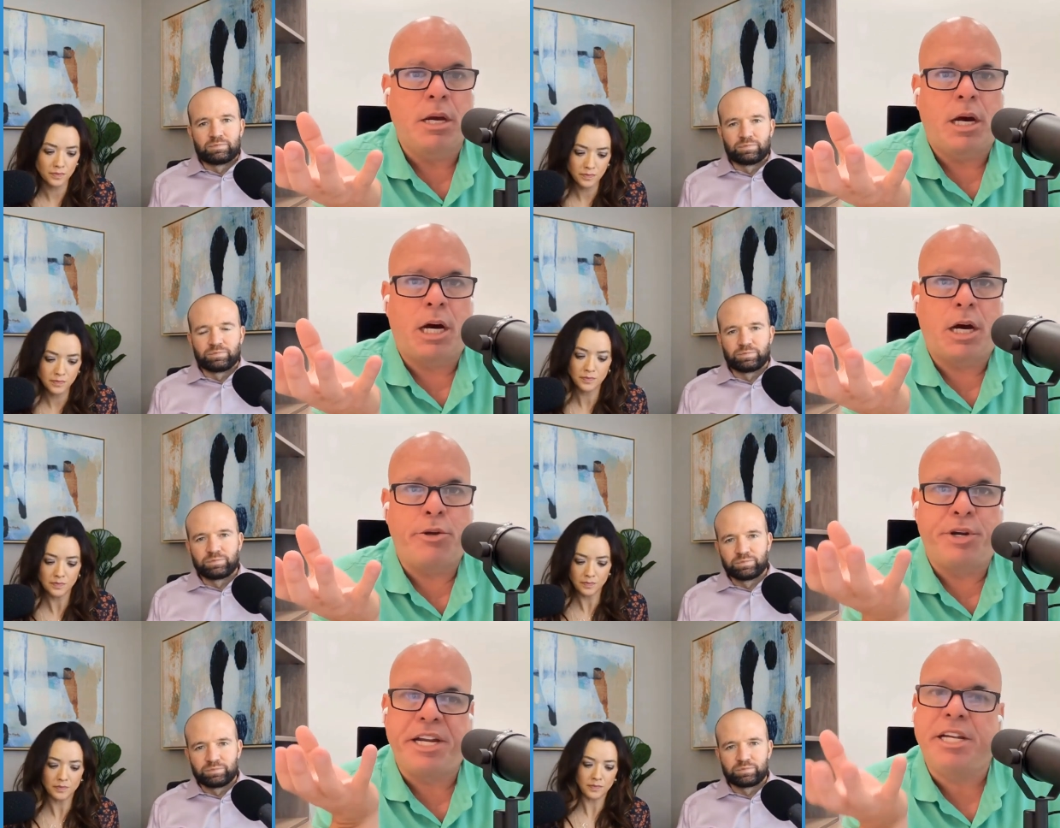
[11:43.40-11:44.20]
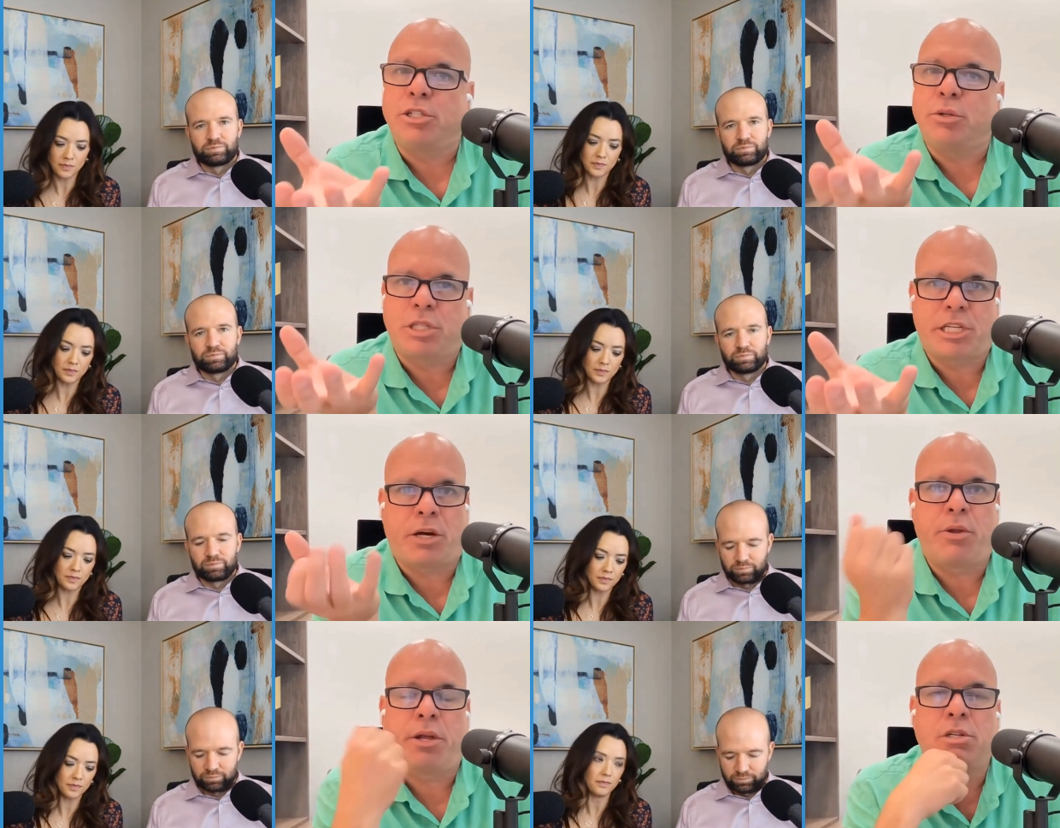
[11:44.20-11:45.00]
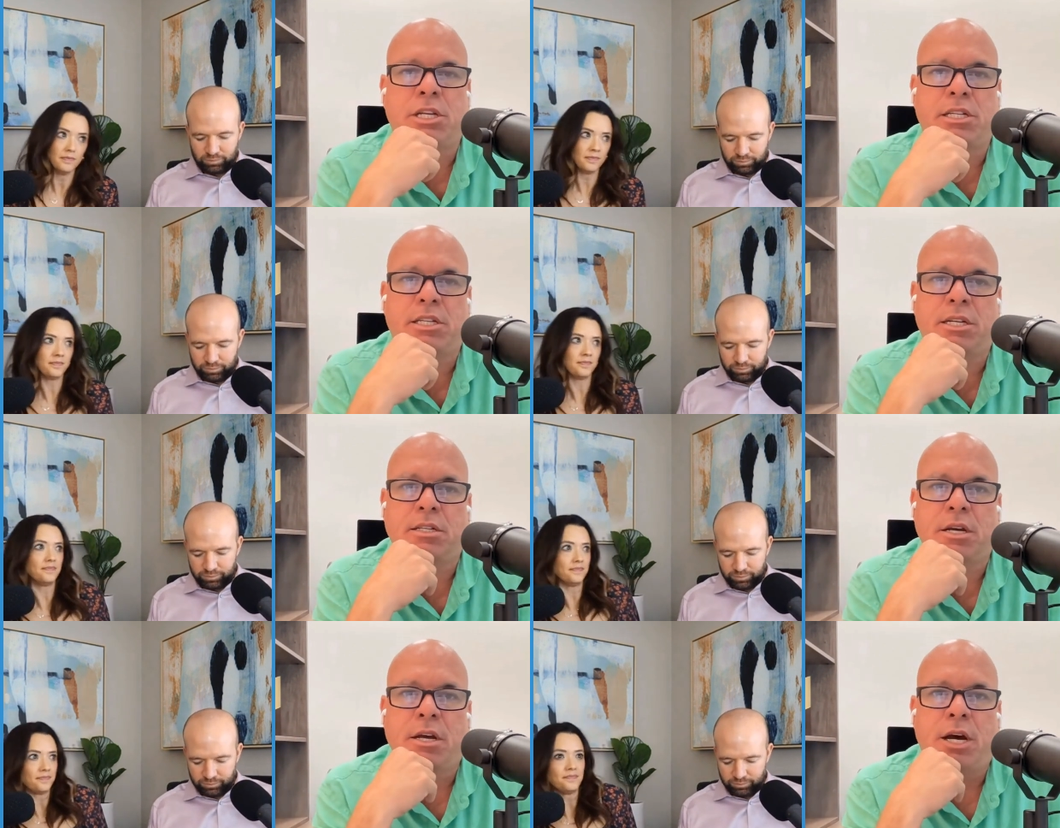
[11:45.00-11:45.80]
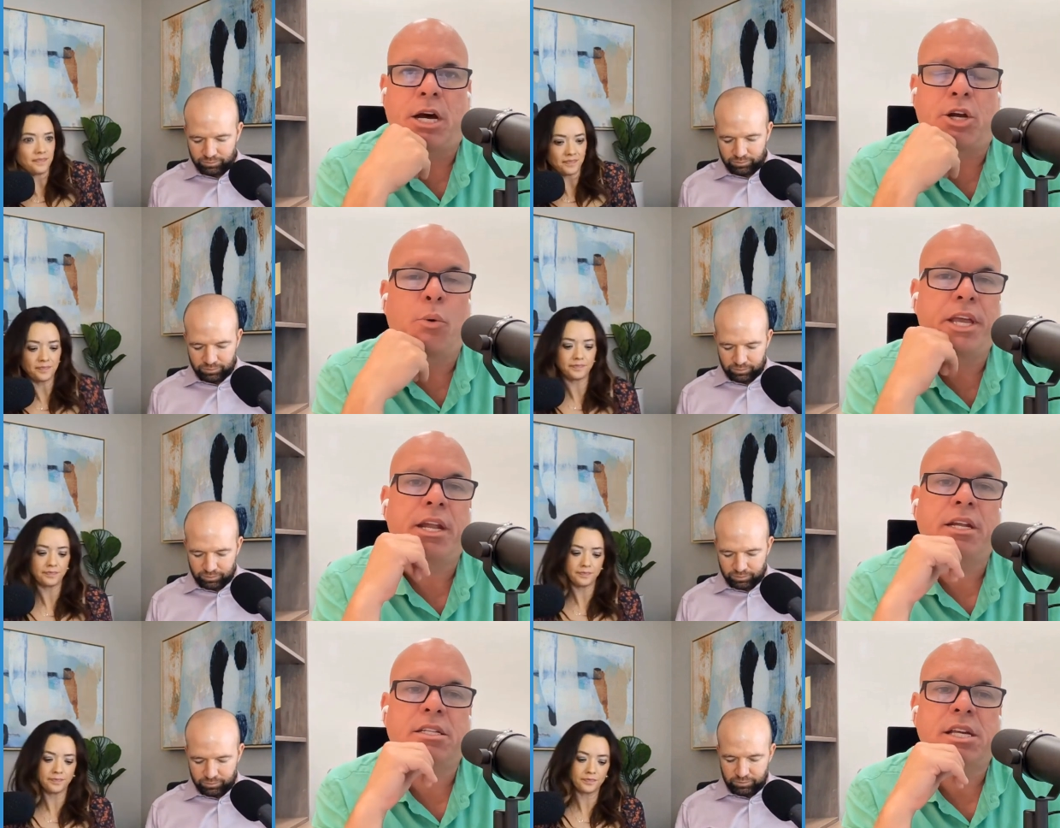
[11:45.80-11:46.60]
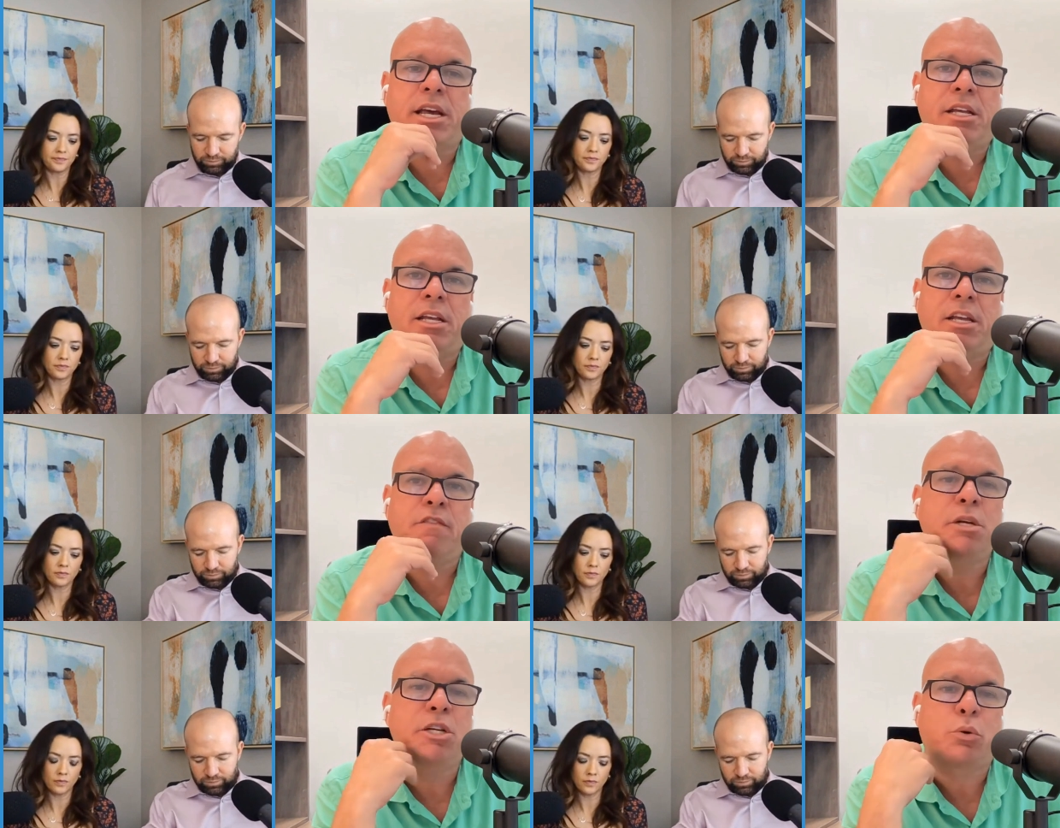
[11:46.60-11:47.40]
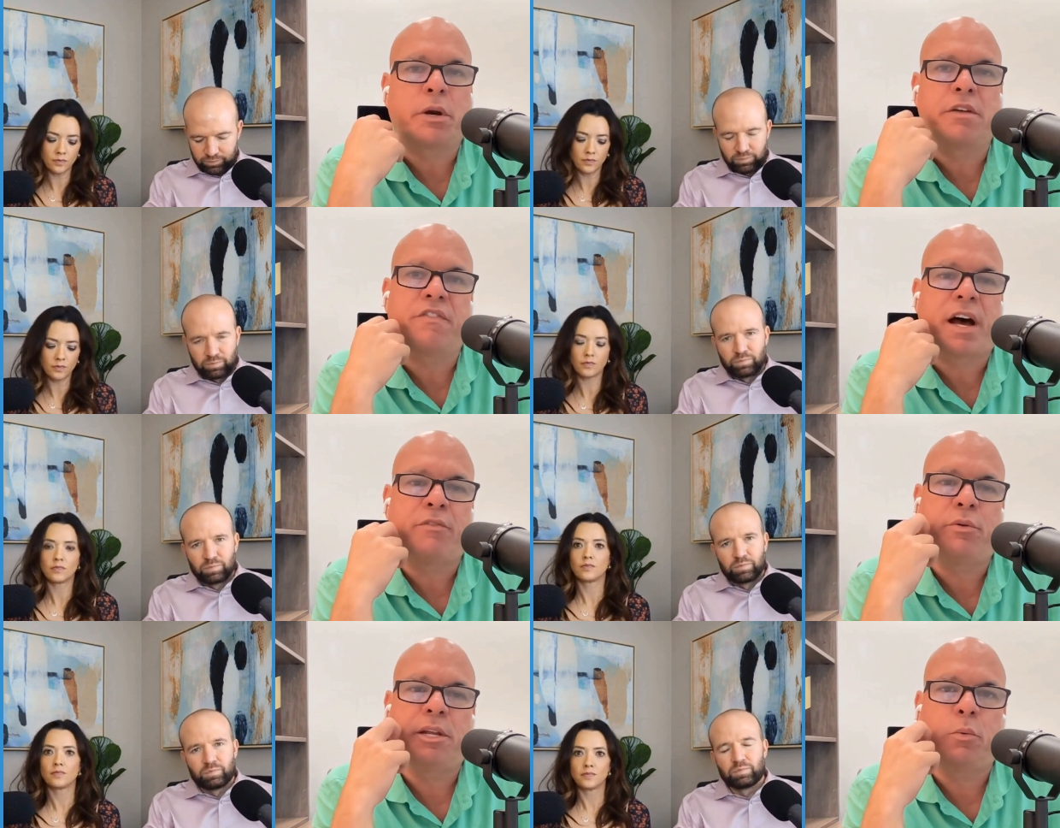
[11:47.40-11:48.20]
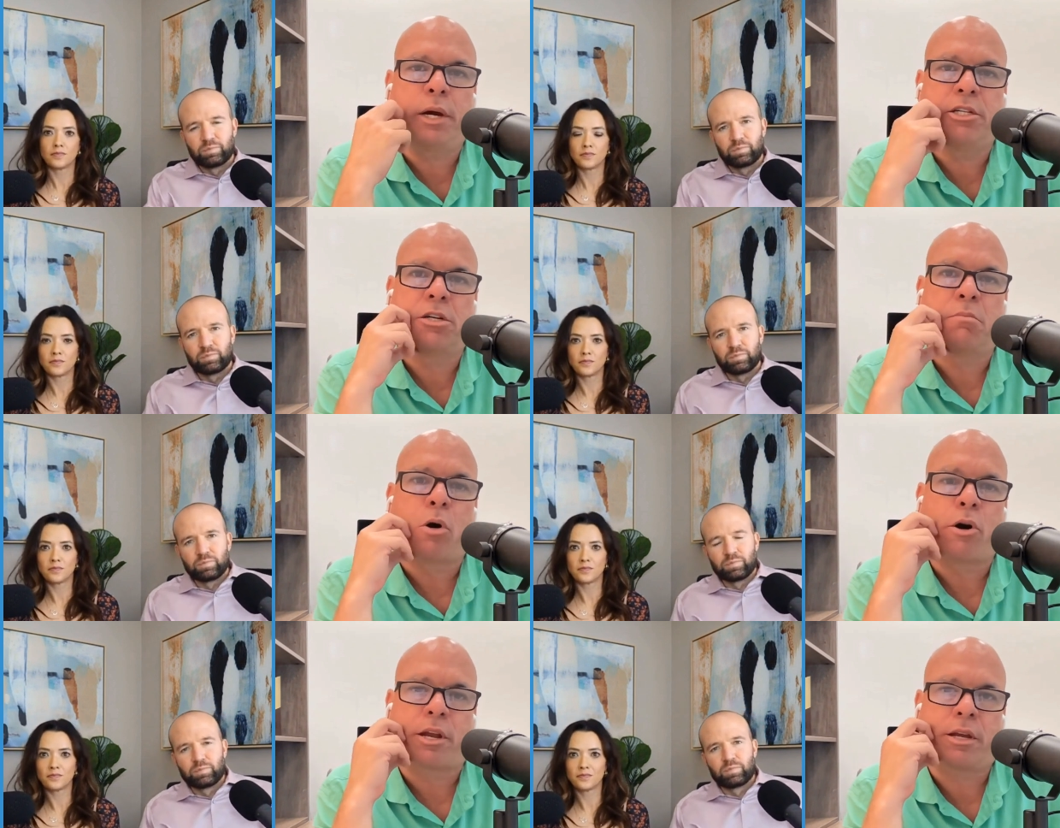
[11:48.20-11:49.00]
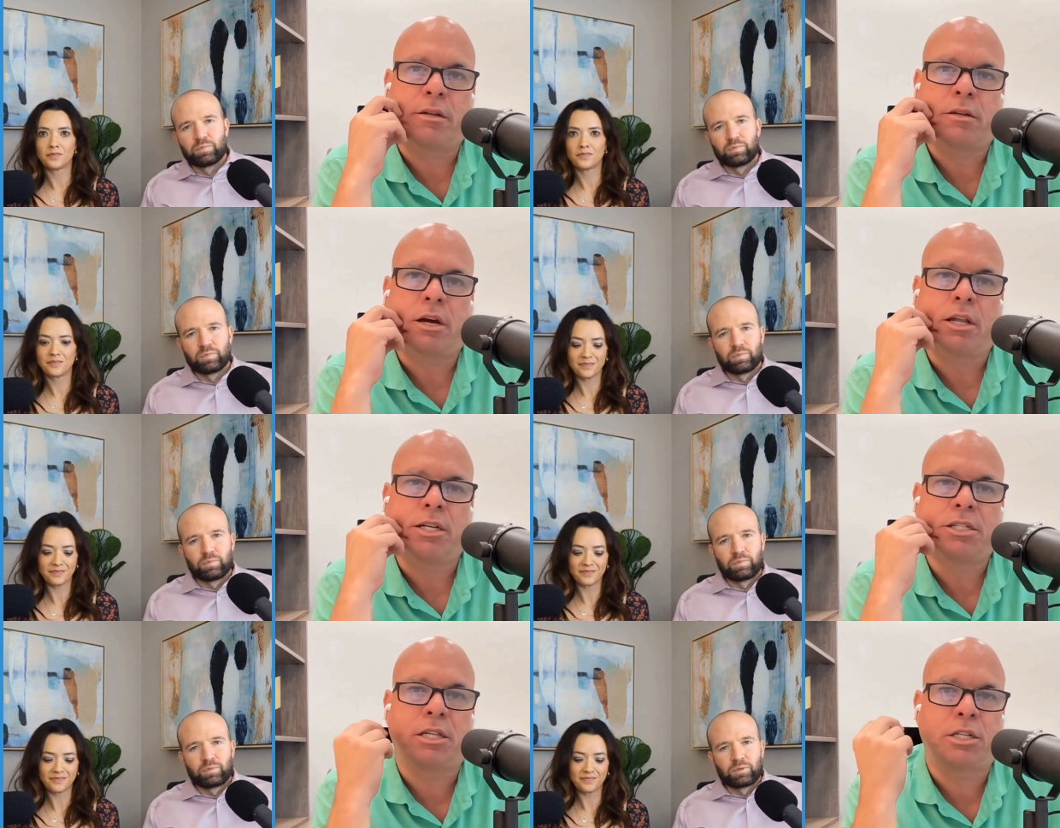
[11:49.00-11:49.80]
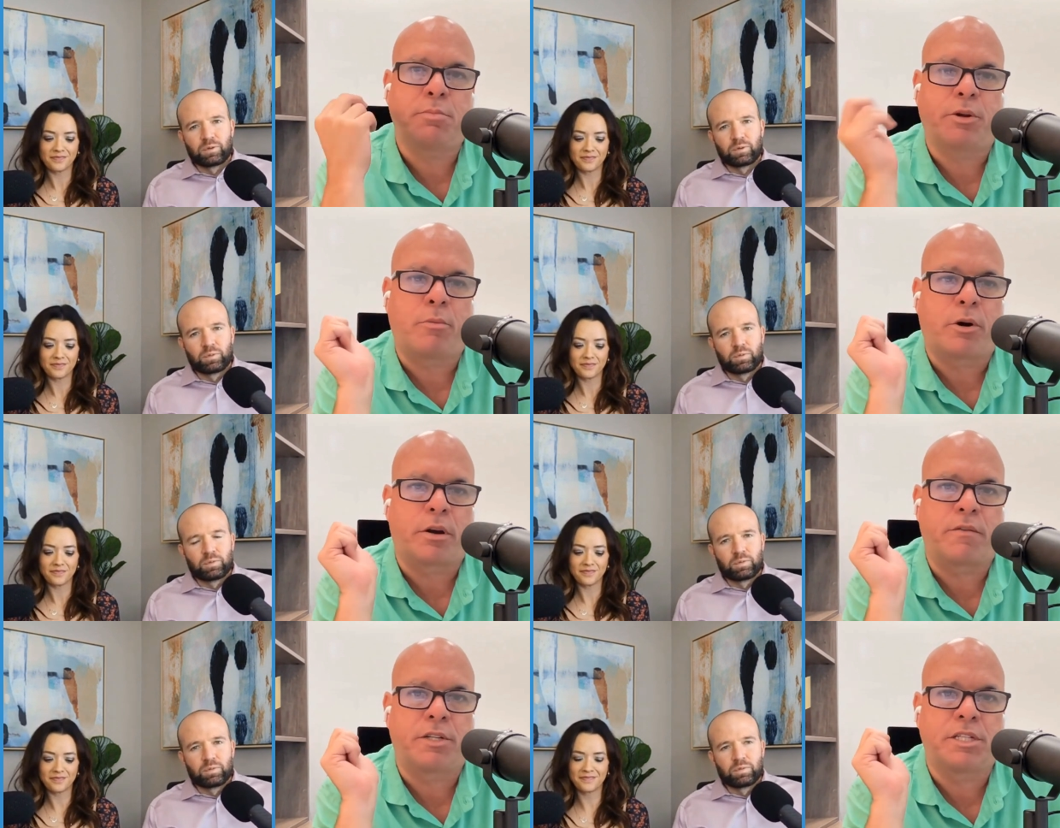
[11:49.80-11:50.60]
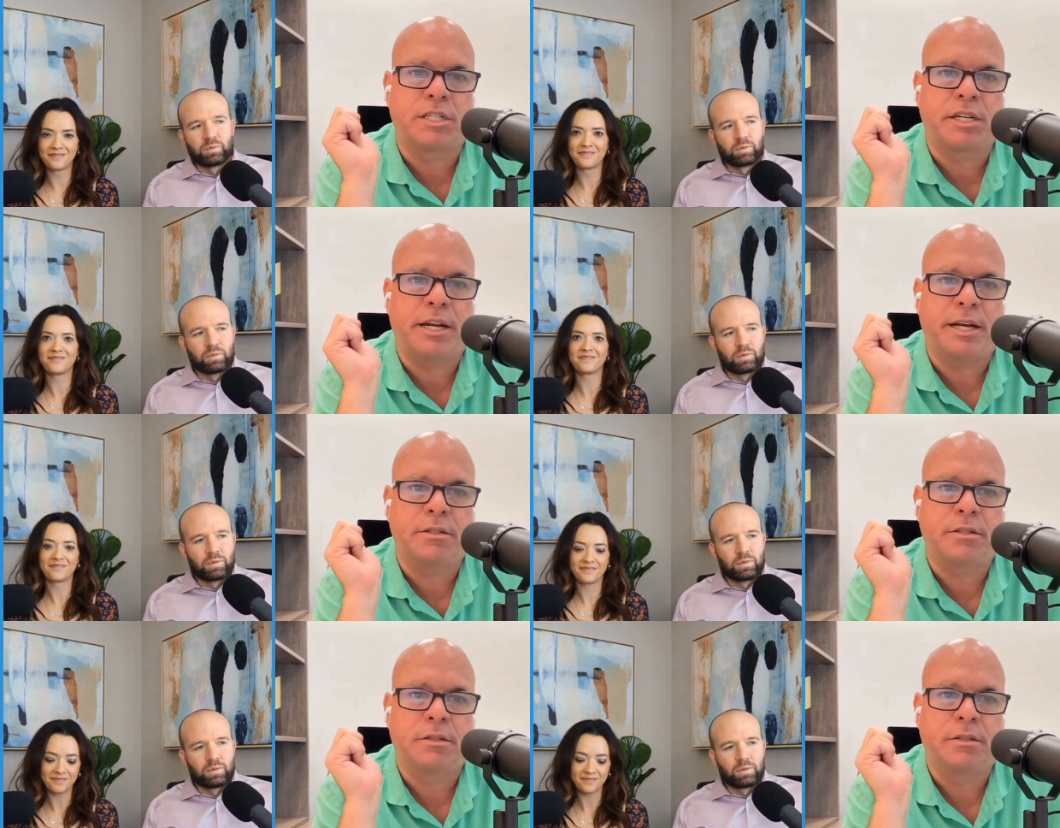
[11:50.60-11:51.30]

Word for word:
Speaker 1: uh, you're needing to sell those listings. Uh, going in and saying, "Give me 25 unique ways to market a listing that's been on the market for 60 days."